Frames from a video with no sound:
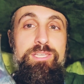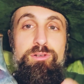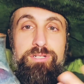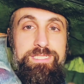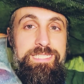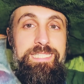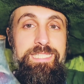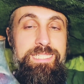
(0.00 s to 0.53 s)
or
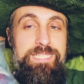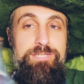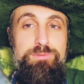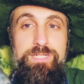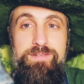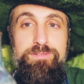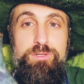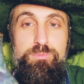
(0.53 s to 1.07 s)
tea,
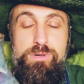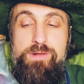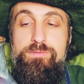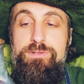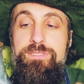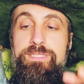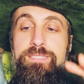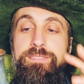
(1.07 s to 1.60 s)
whatever your
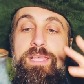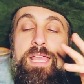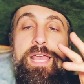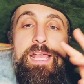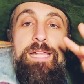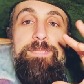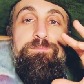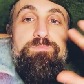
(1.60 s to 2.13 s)
preference is.
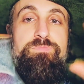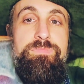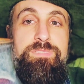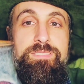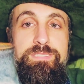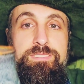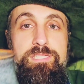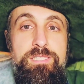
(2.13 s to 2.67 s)

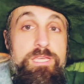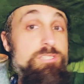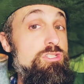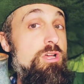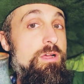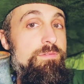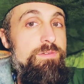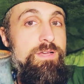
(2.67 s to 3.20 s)
The
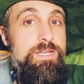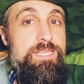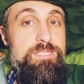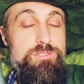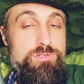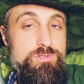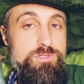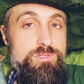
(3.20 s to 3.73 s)
jar of honey
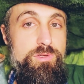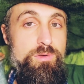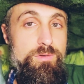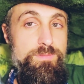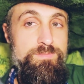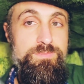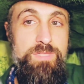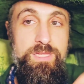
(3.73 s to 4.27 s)
is your soul.
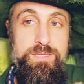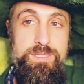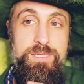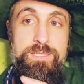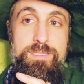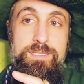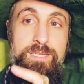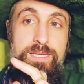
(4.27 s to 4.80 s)

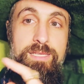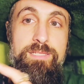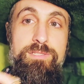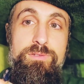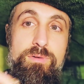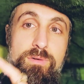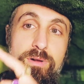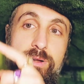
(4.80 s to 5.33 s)
This is
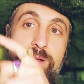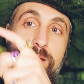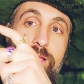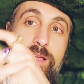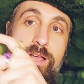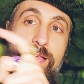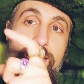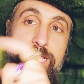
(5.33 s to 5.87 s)
your
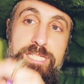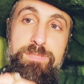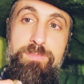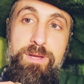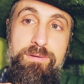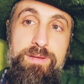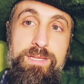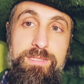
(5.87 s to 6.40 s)

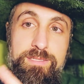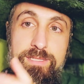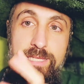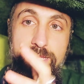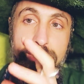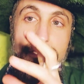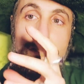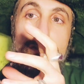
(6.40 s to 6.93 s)
experience
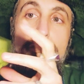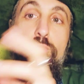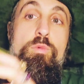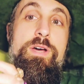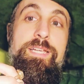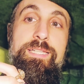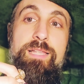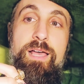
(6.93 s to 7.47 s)
into
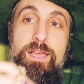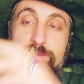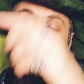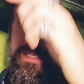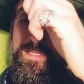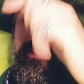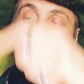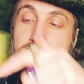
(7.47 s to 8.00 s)
one life.
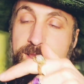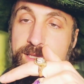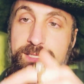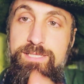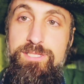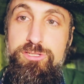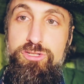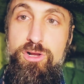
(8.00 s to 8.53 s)
Is in
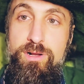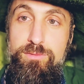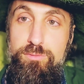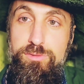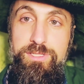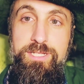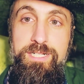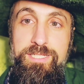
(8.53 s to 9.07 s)
this jar. We're
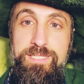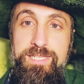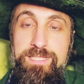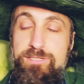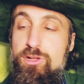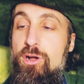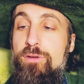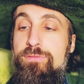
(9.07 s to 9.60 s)
going to say it's
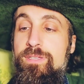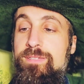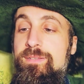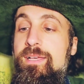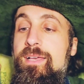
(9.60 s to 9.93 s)
coffee,